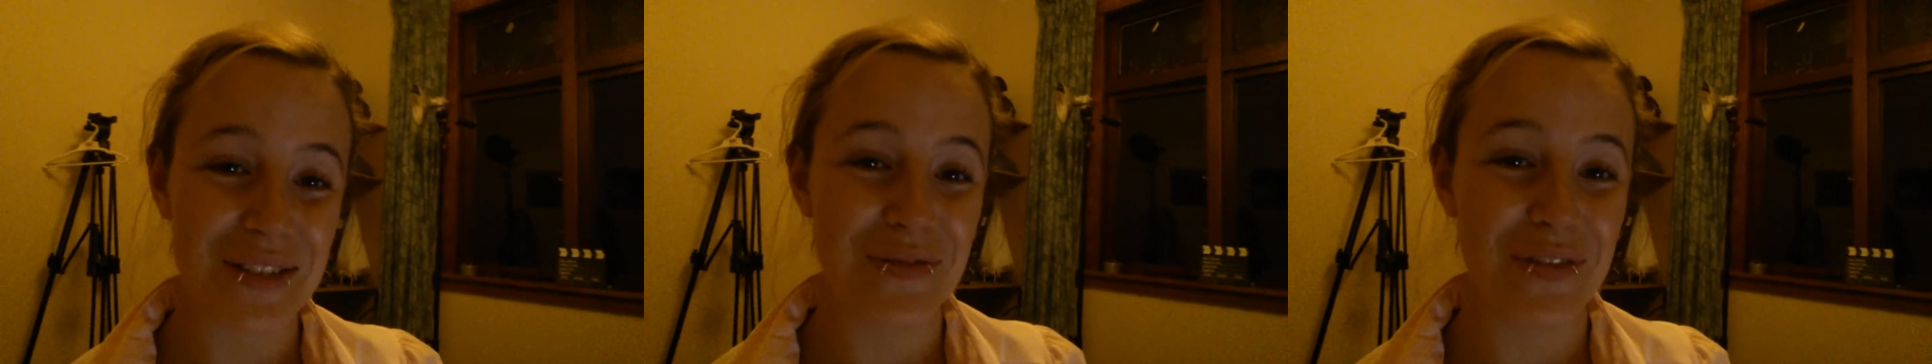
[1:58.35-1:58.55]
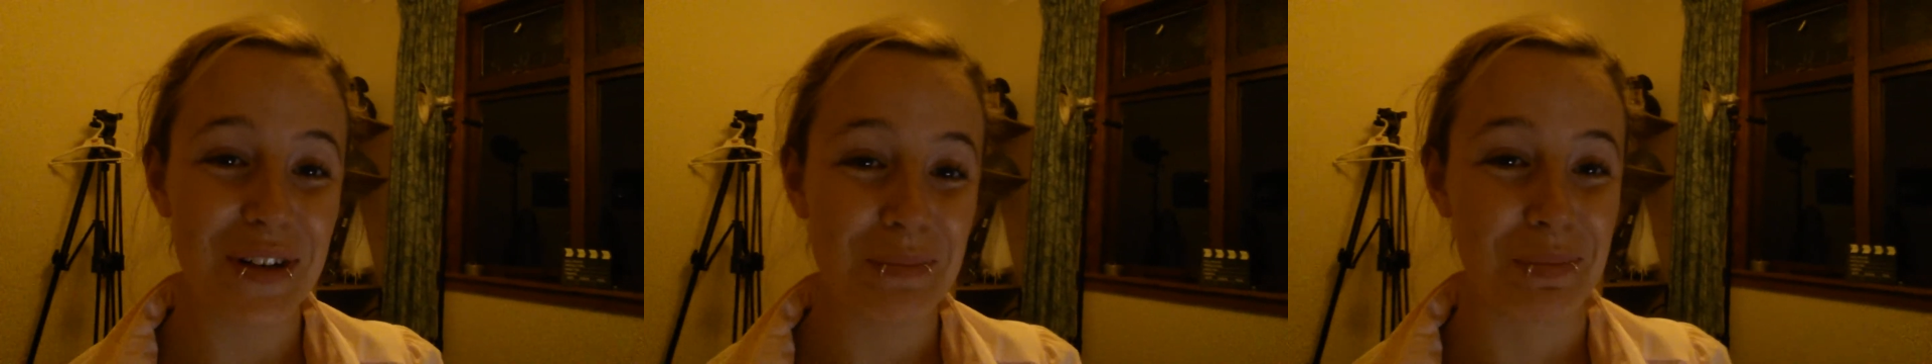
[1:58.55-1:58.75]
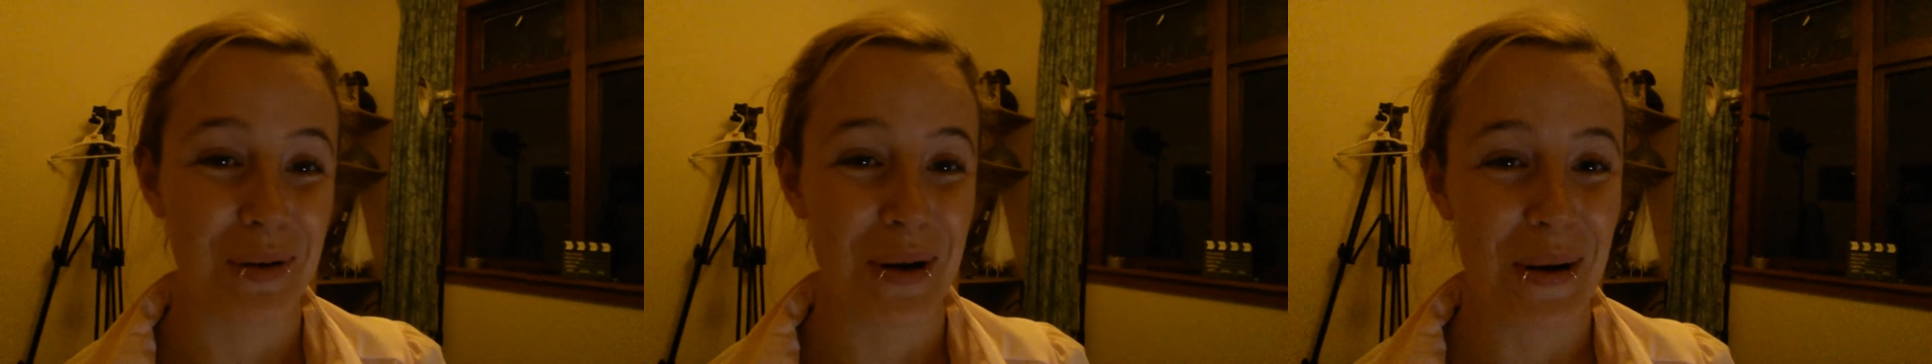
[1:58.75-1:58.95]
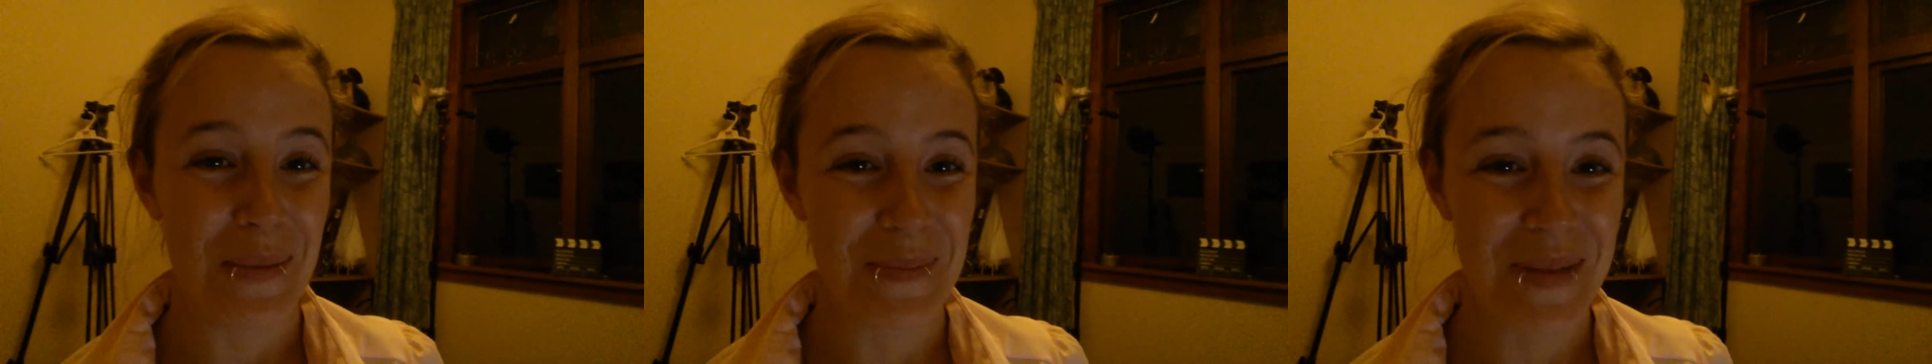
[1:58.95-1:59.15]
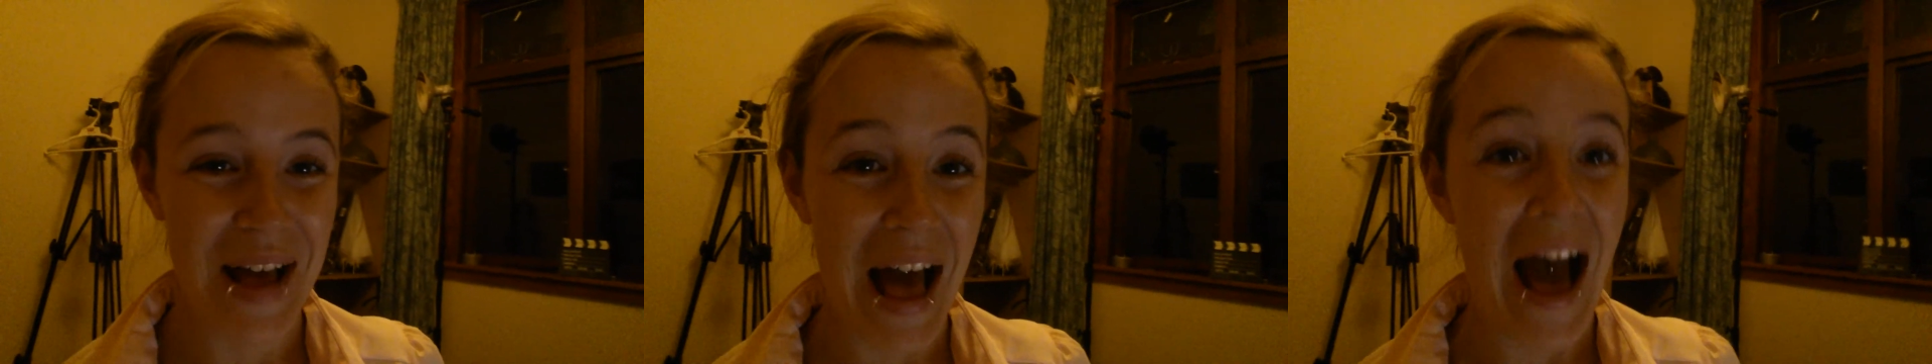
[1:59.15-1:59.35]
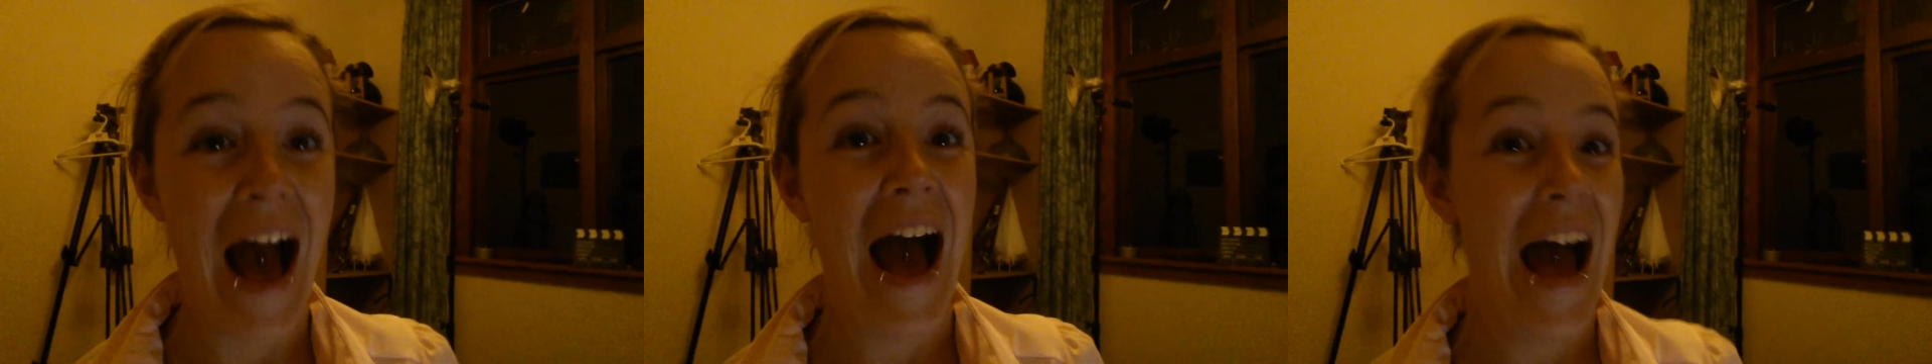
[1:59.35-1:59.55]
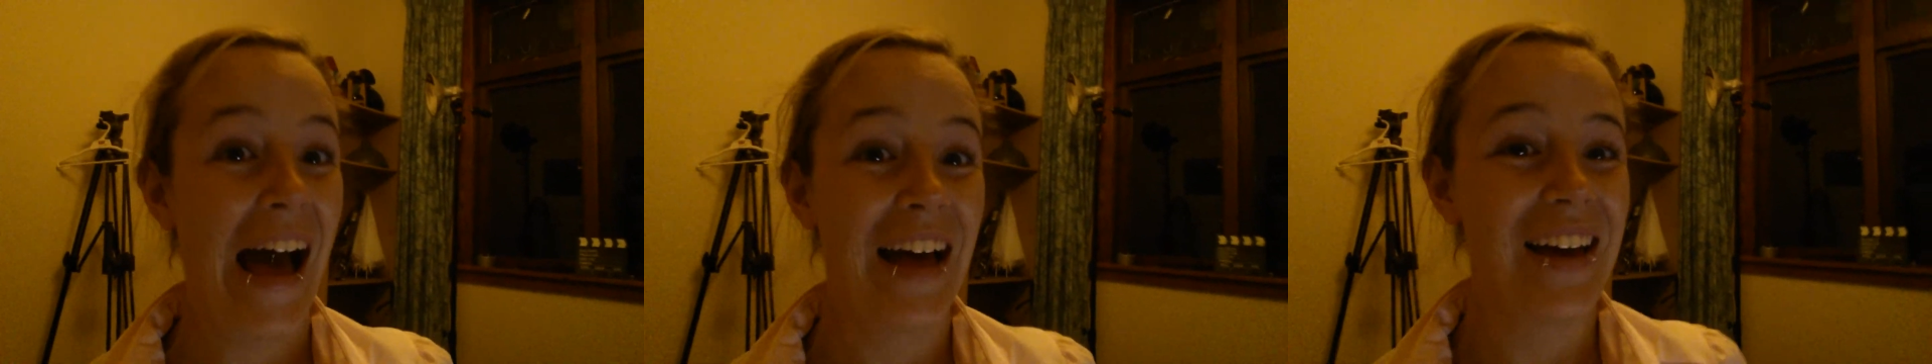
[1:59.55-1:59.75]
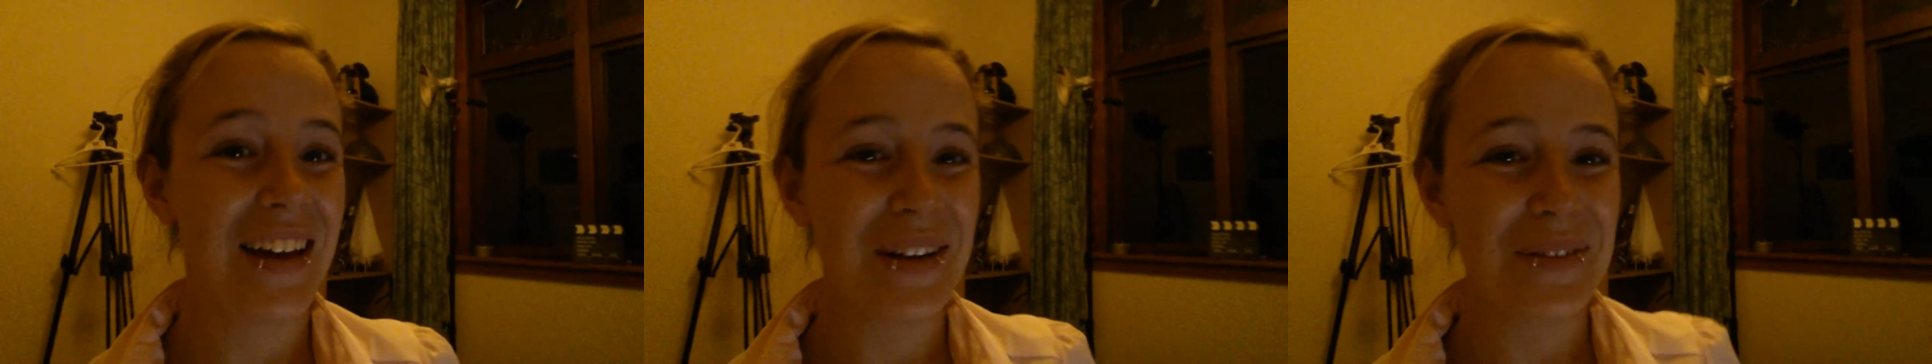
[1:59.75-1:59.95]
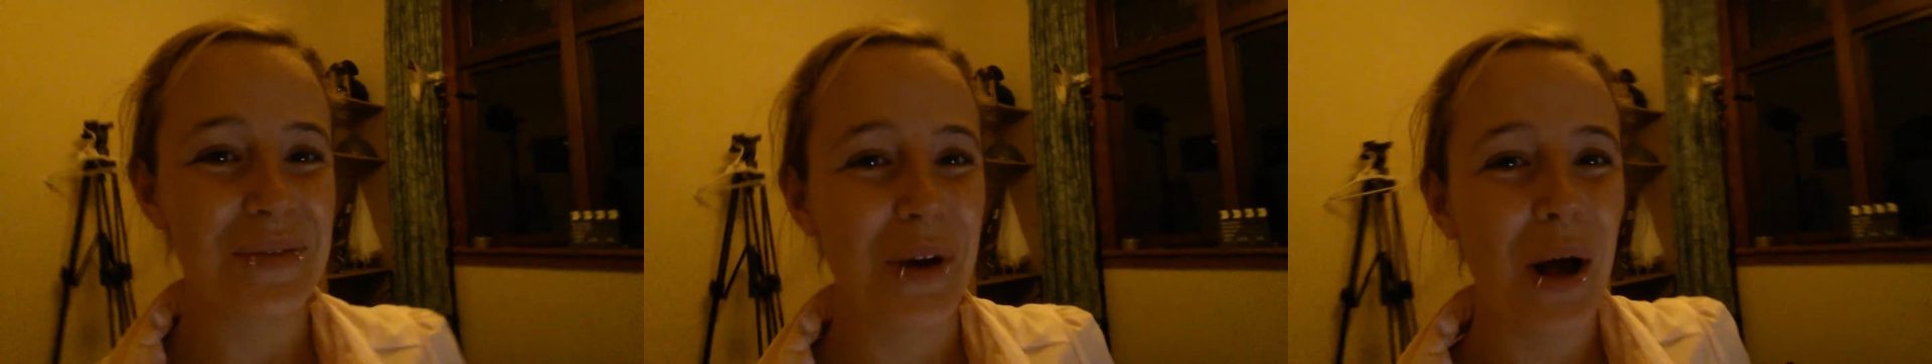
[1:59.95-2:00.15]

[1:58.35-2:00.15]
to VidProm. If